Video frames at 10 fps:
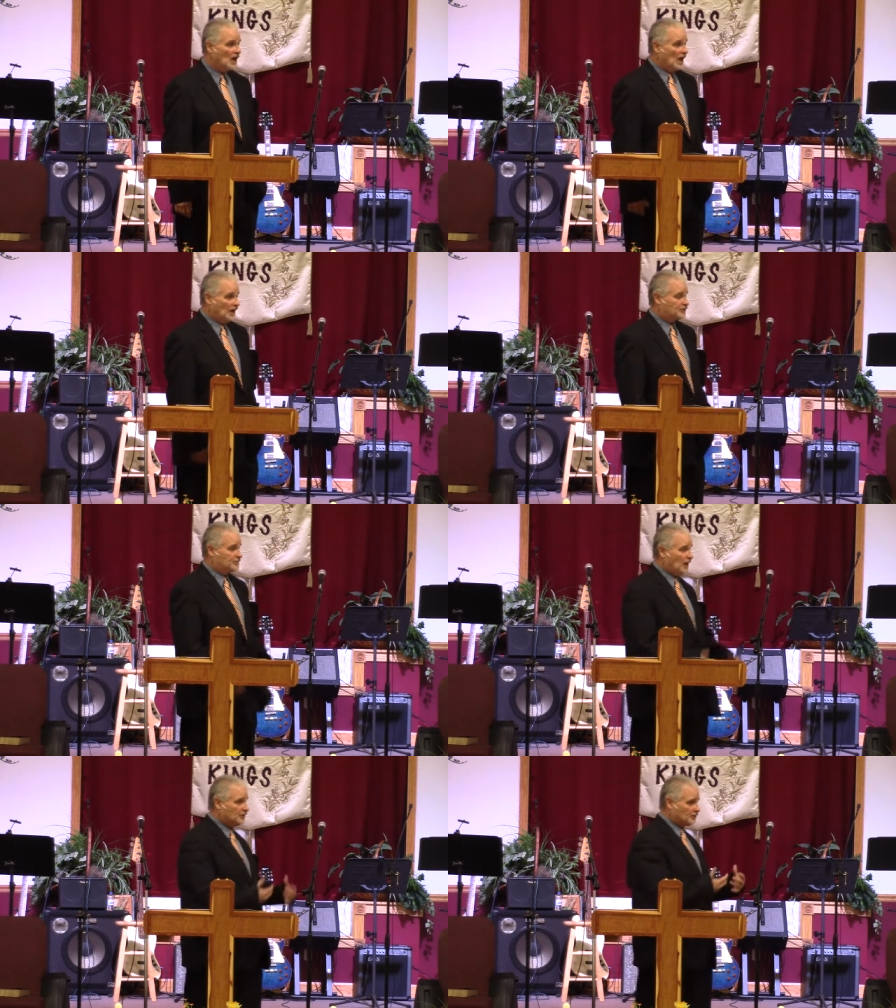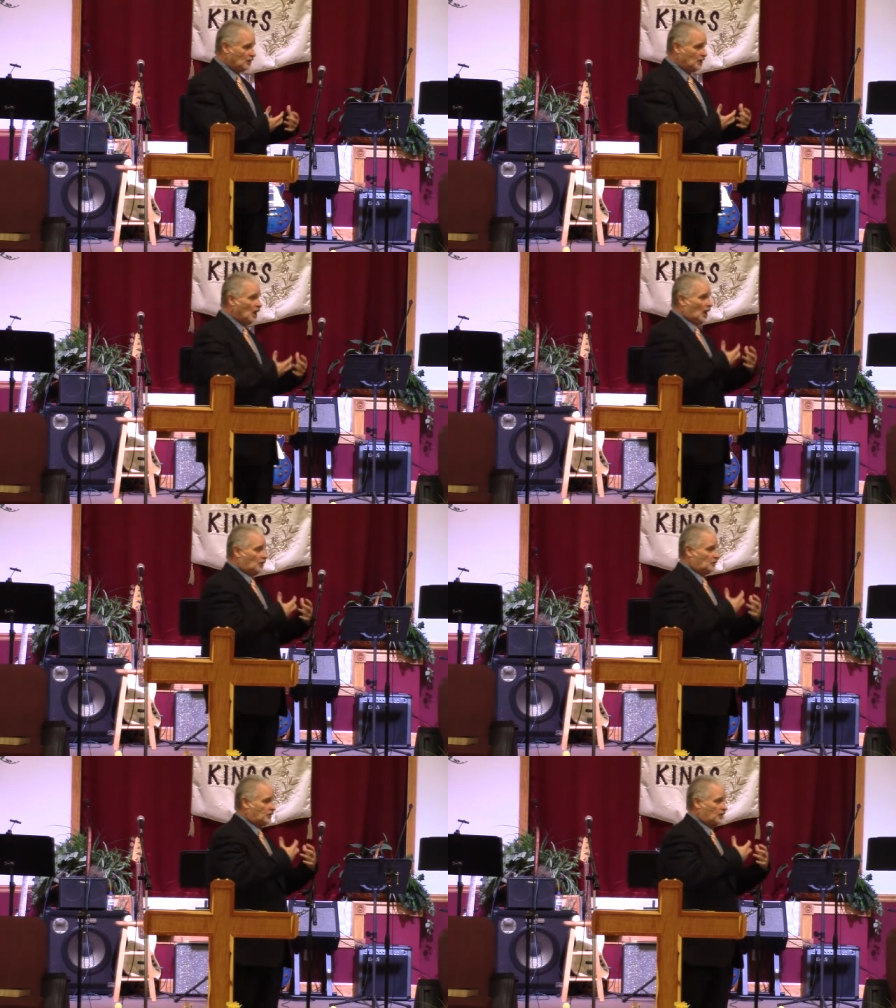Especially
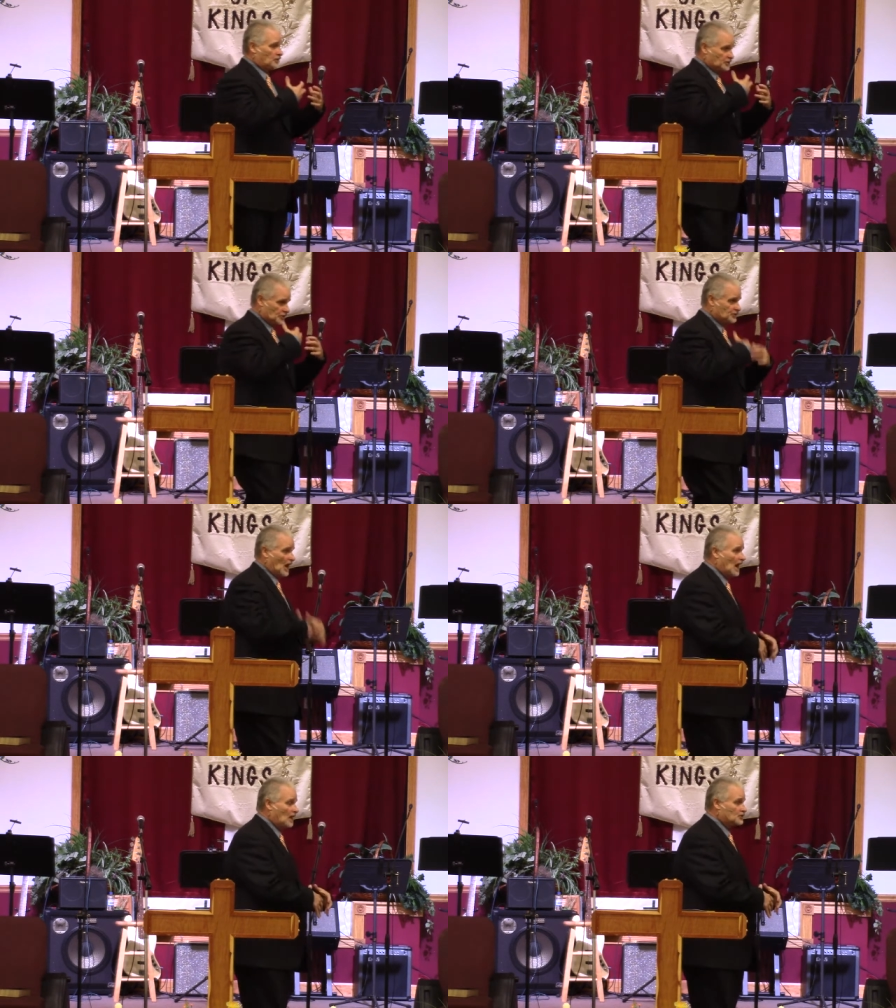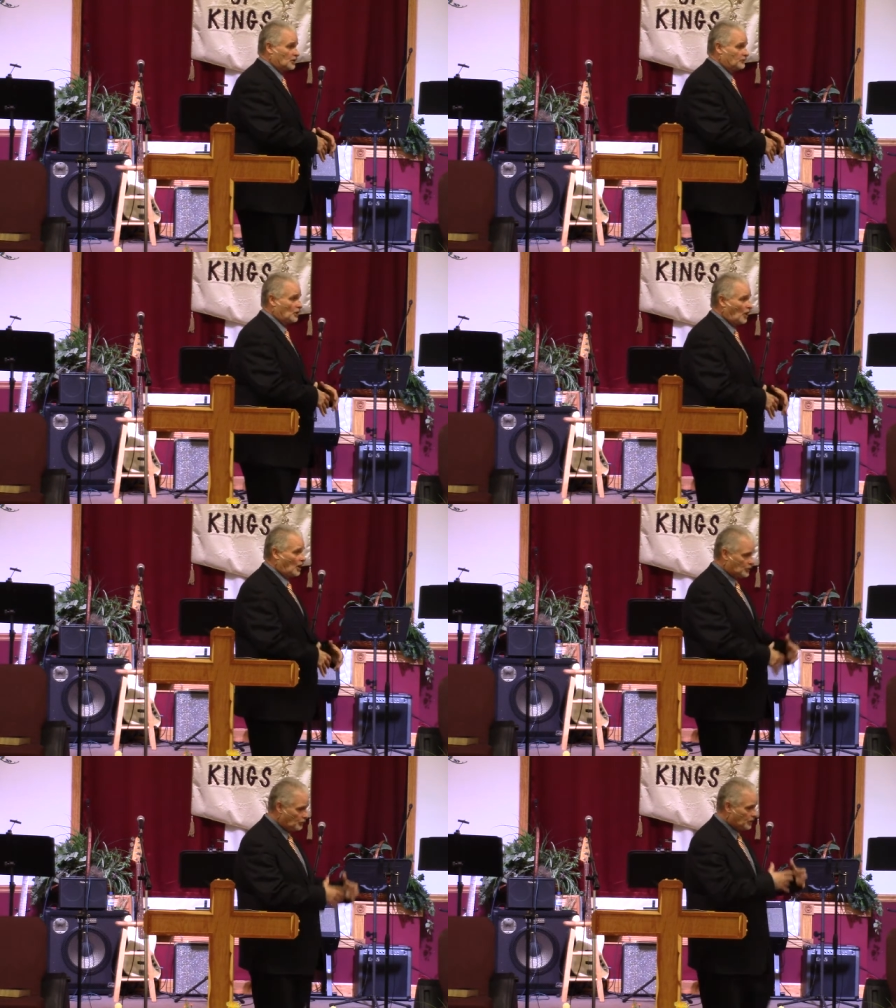the, the desires of your
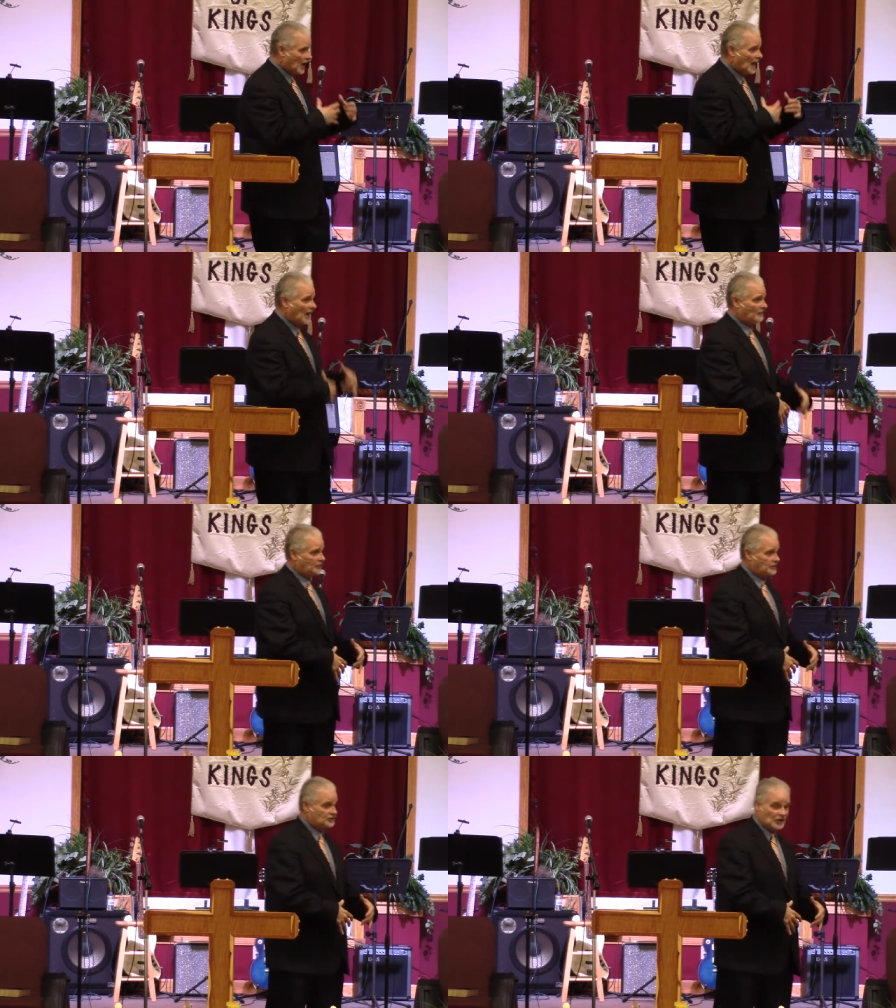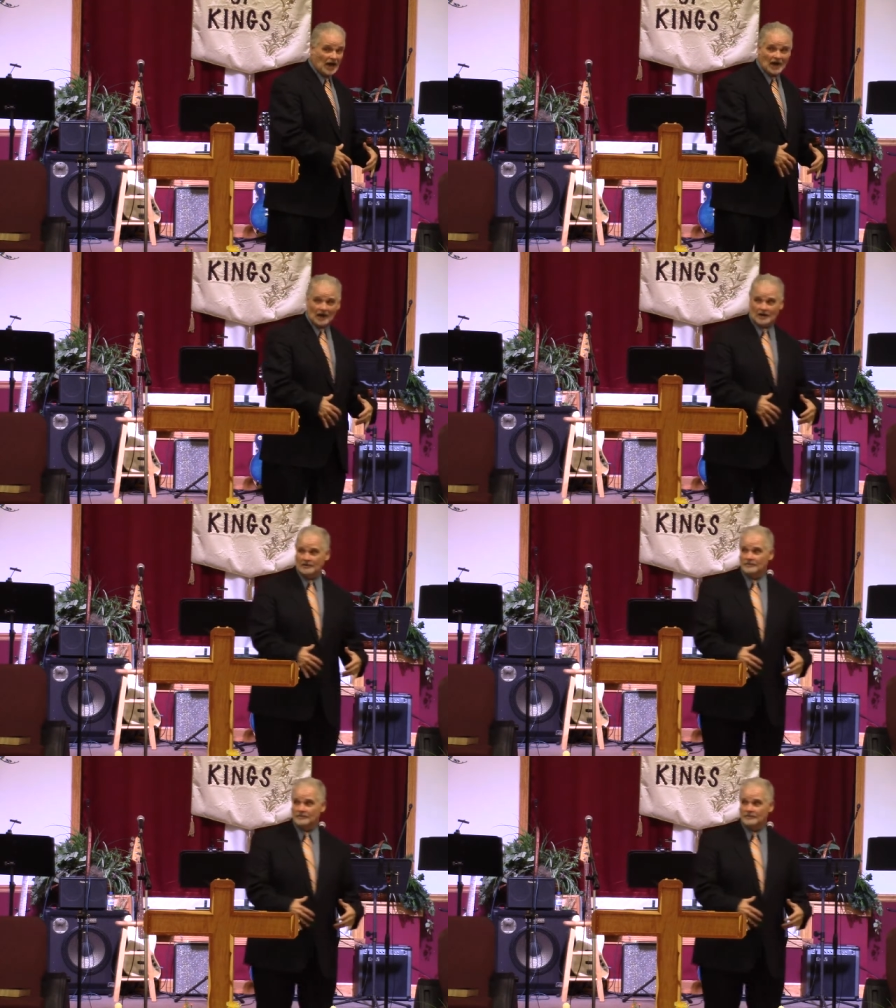heart. You can have the desire,